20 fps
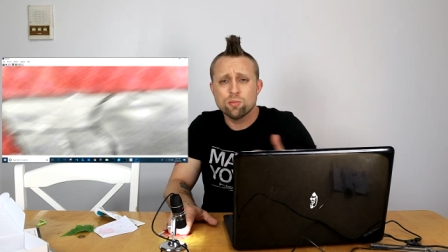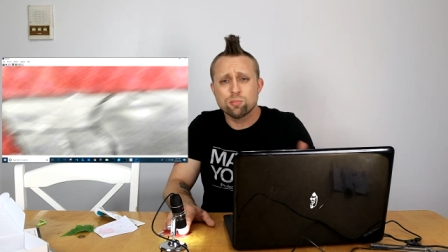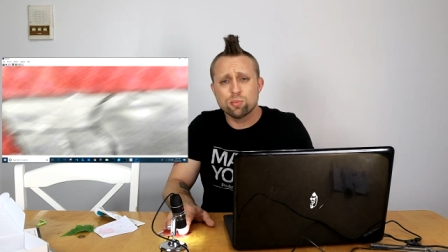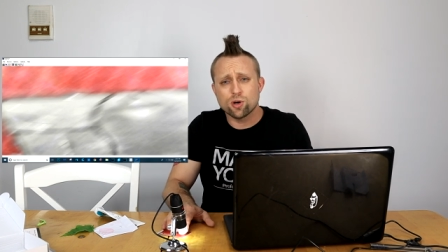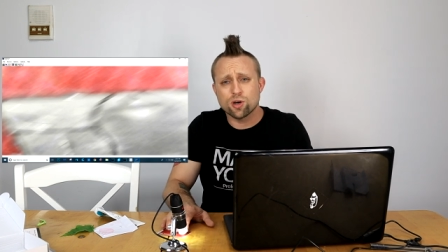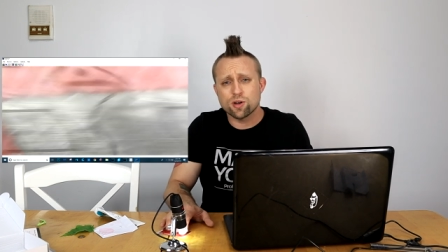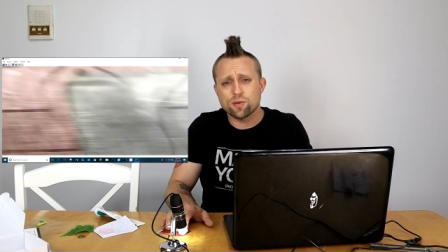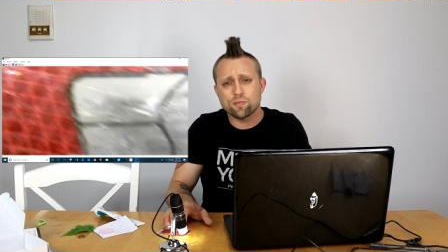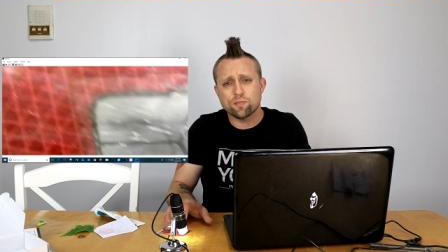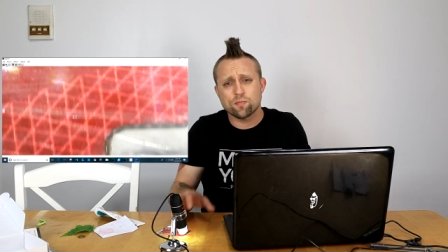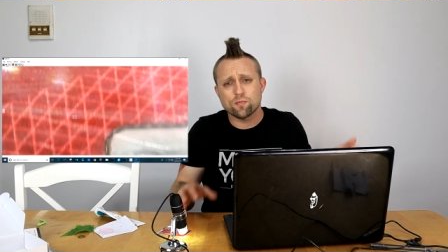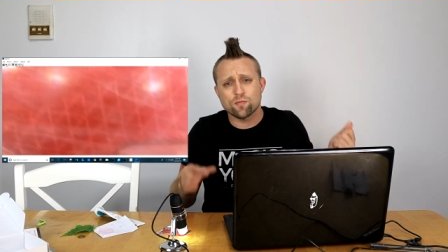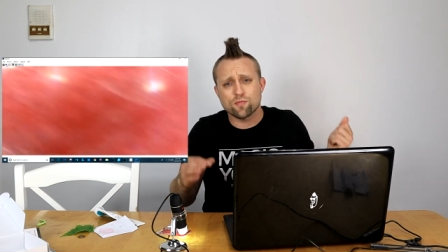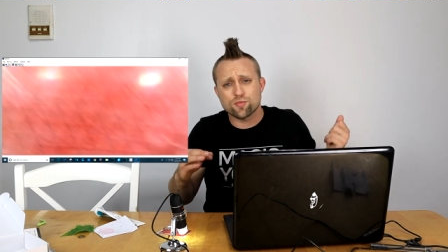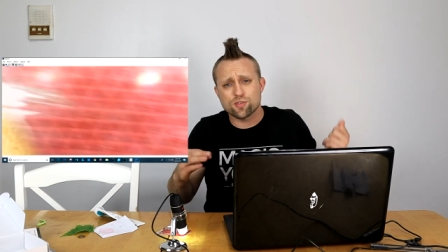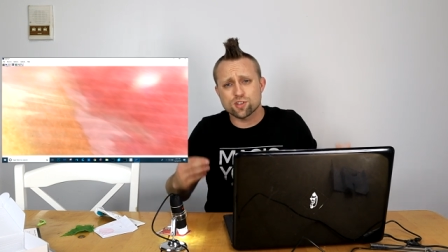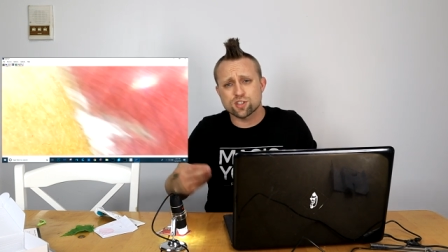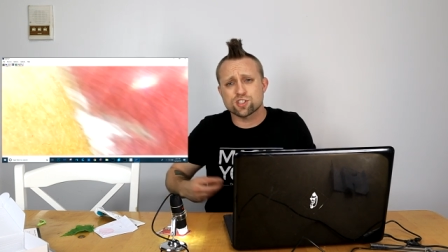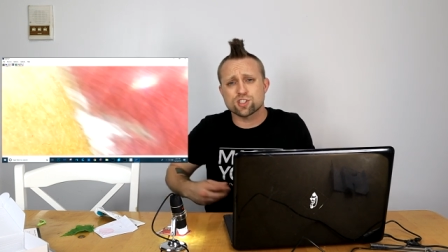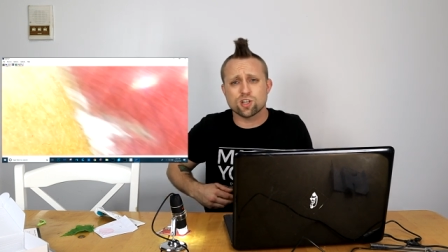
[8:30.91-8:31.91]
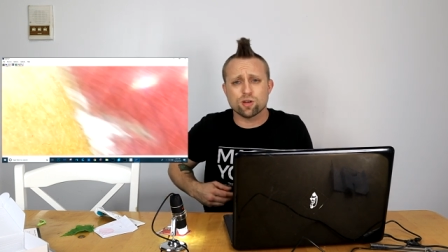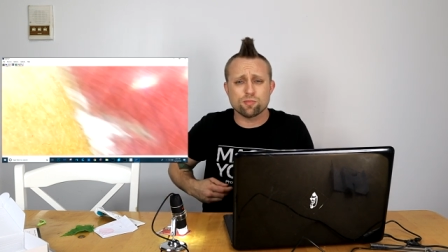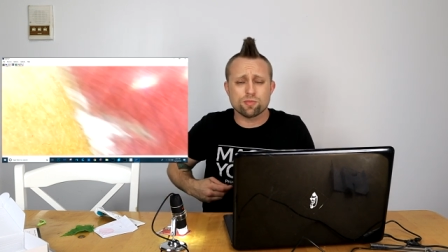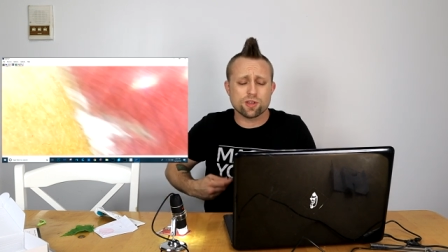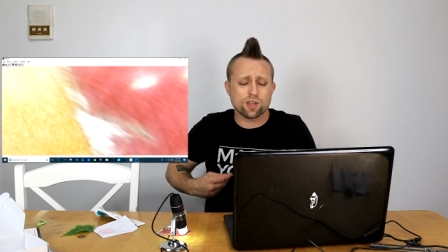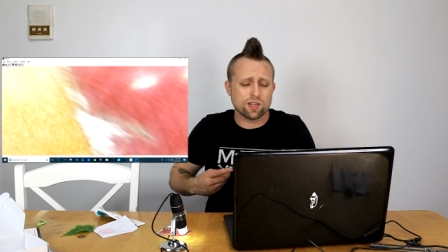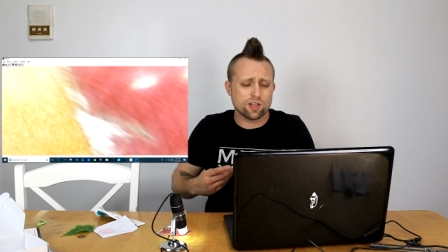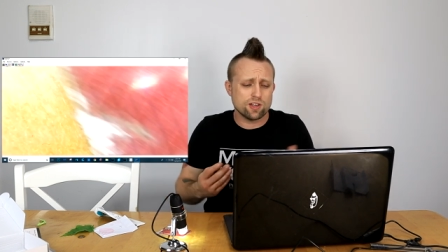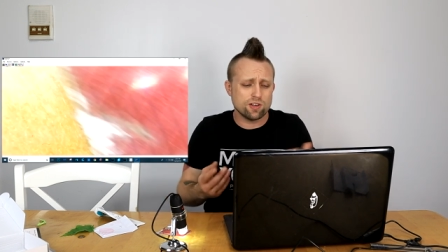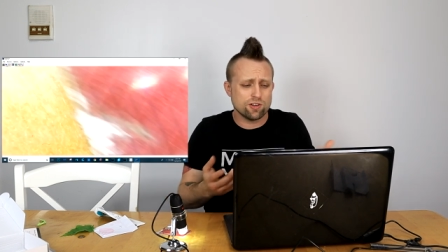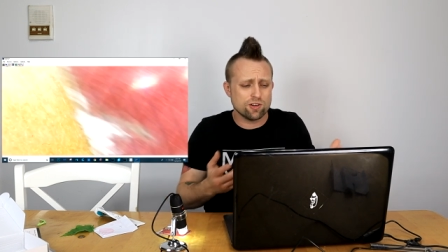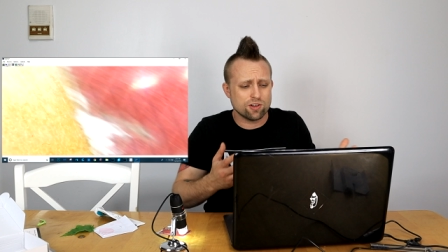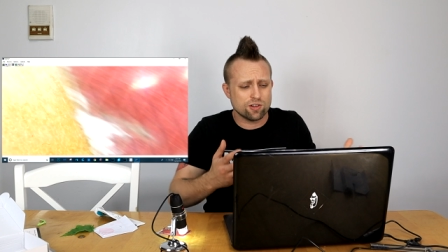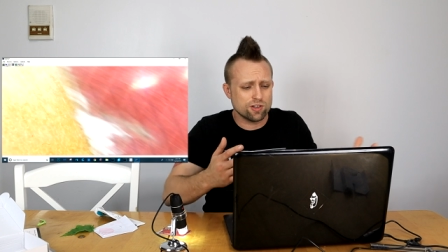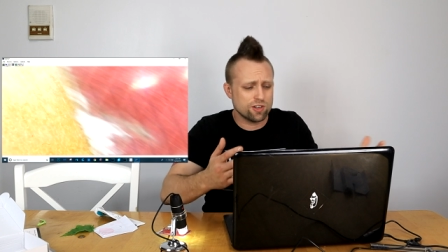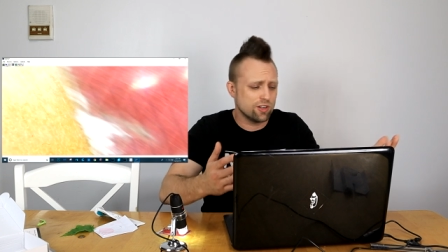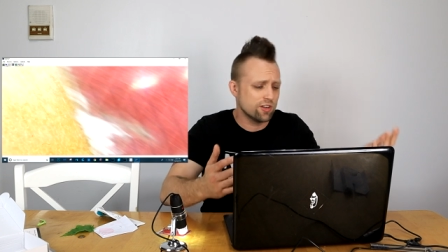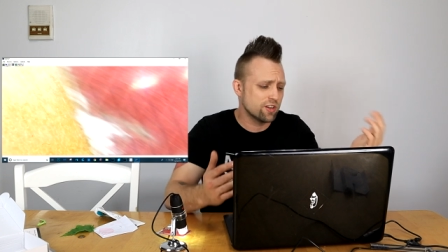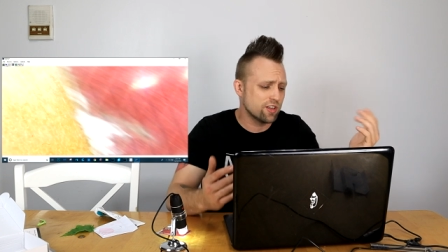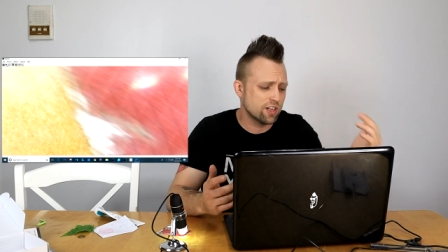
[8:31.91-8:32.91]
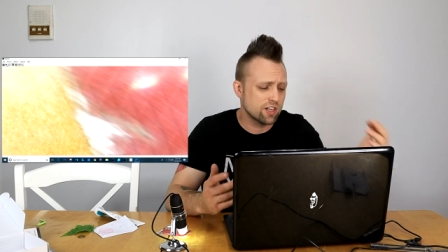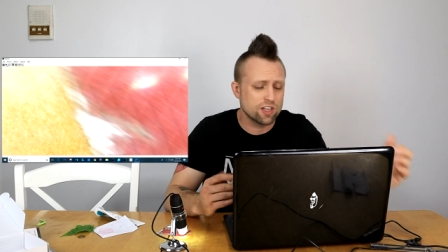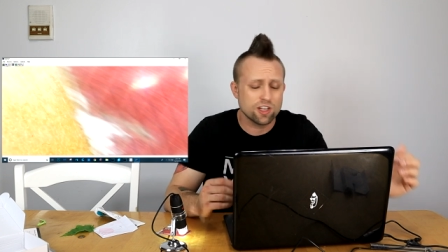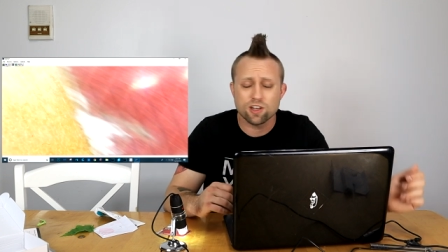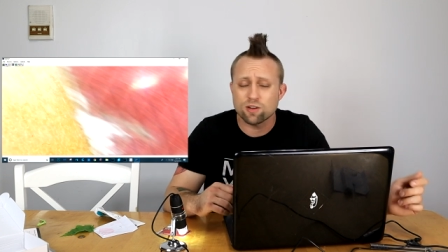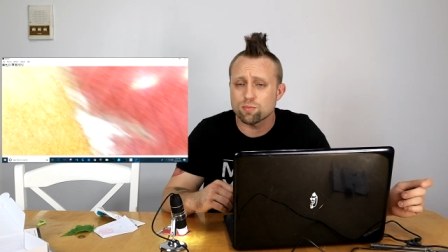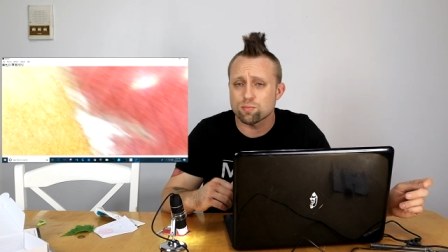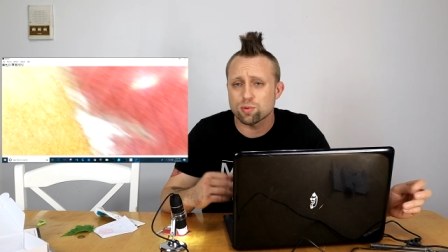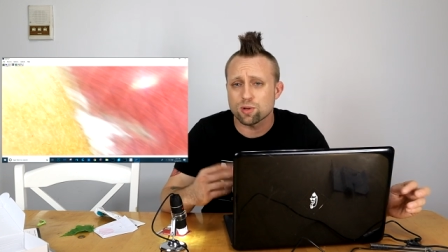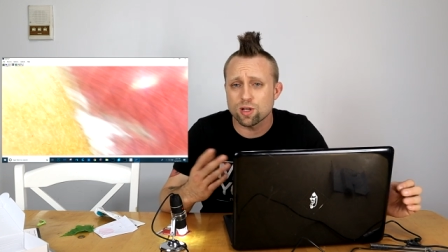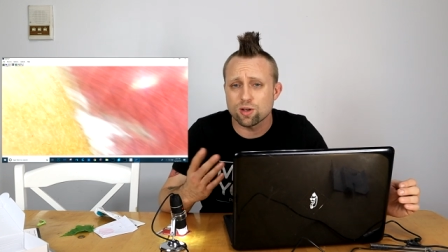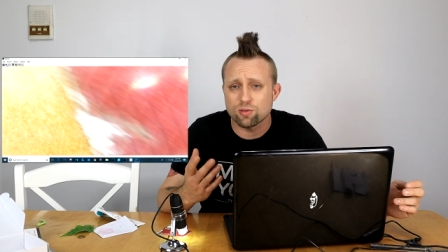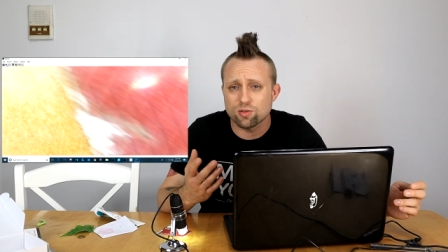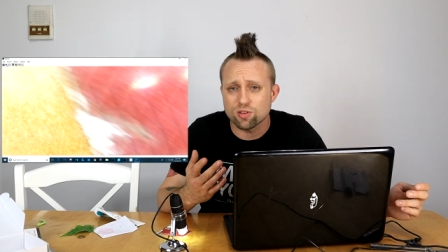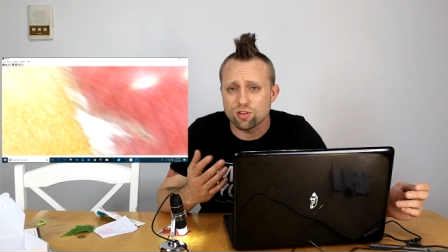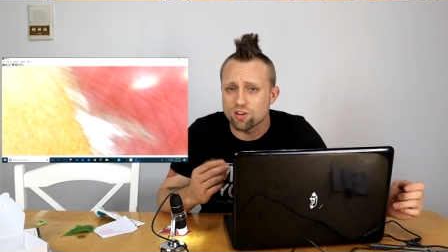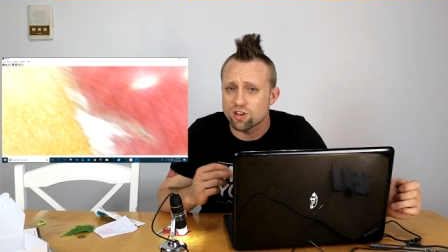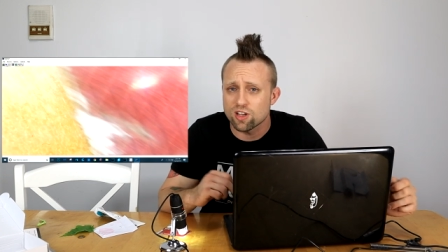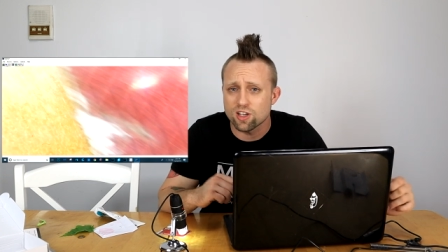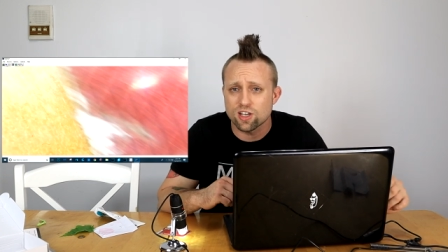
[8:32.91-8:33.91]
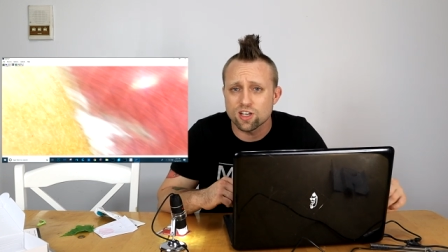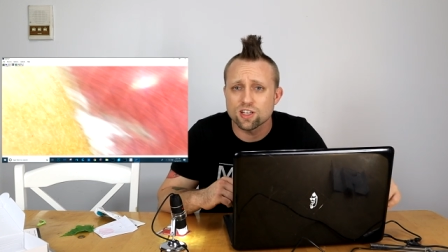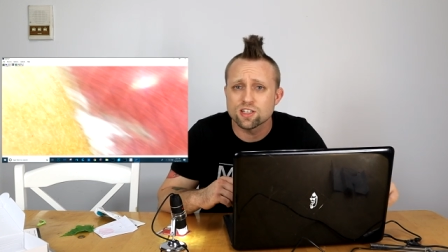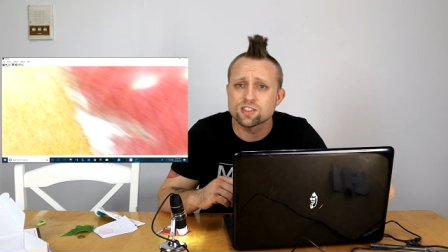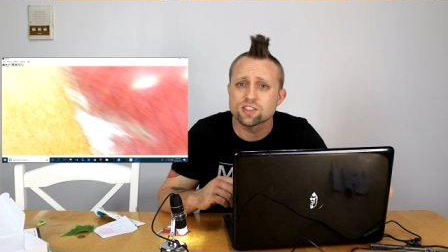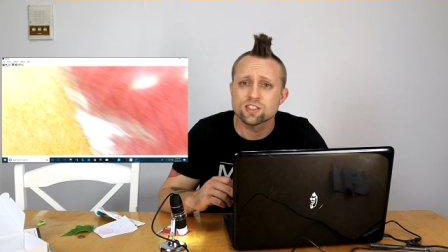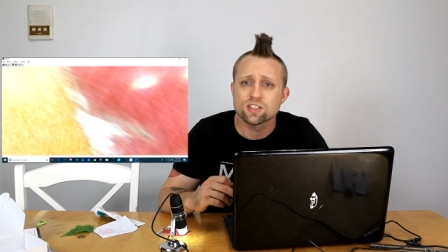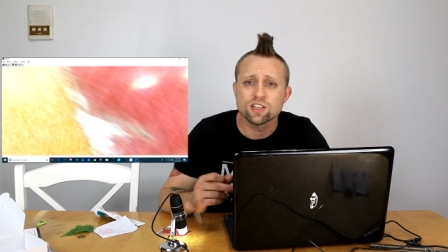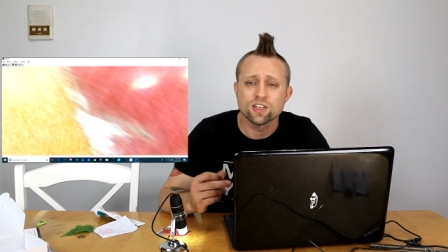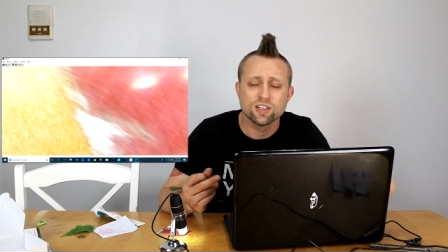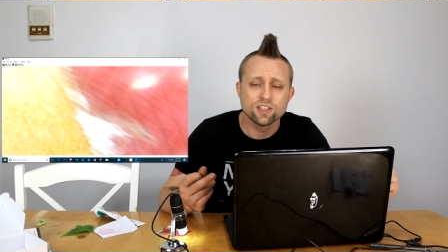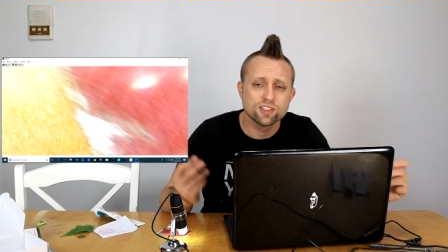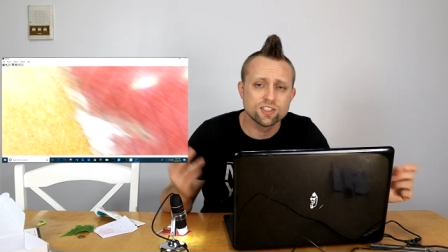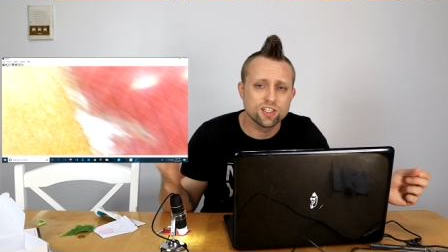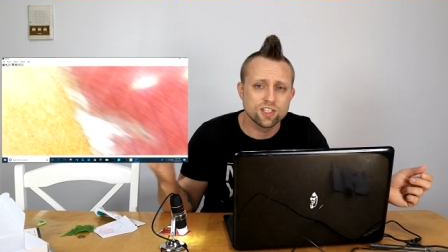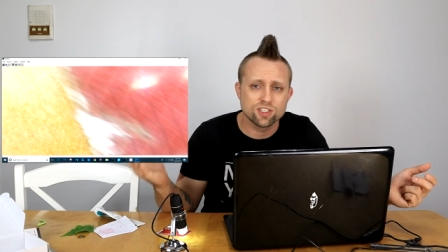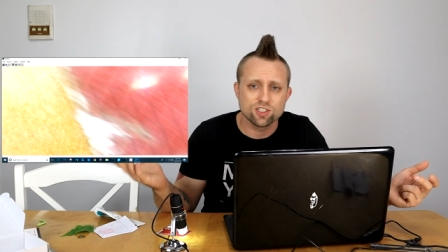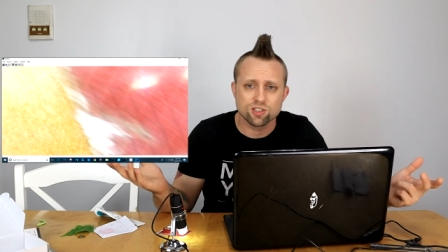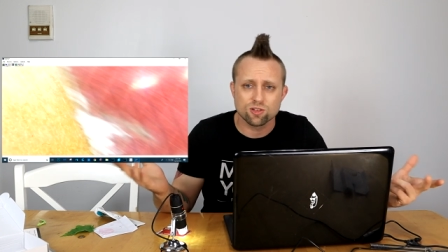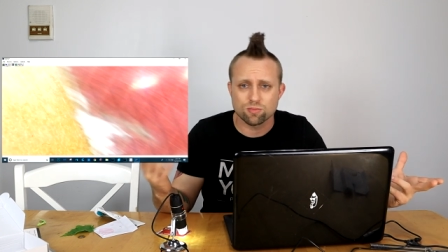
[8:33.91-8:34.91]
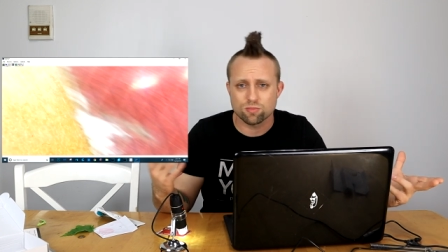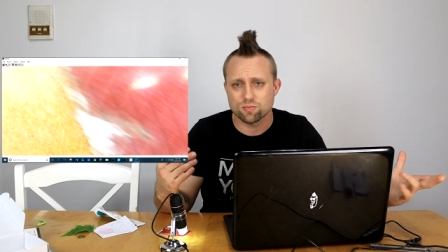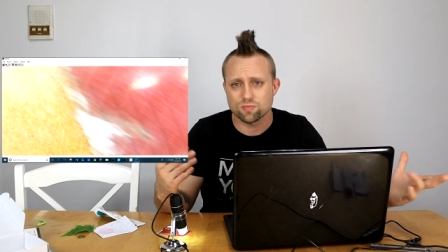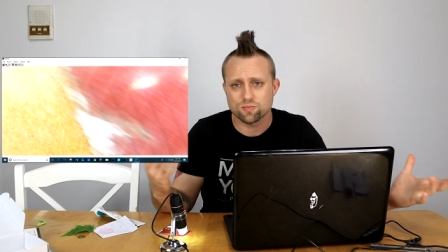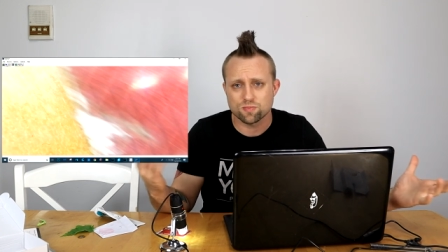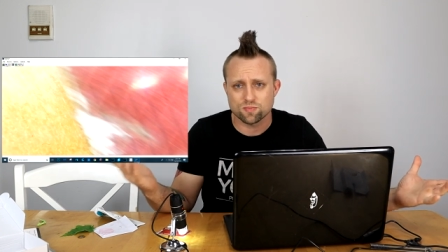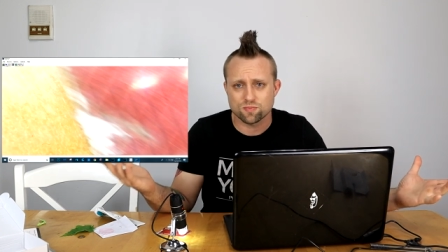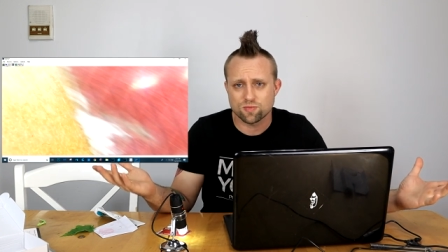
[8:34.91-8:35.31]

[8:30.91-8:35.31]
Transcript: But for something, you know, you could get and play with your kids, teach them,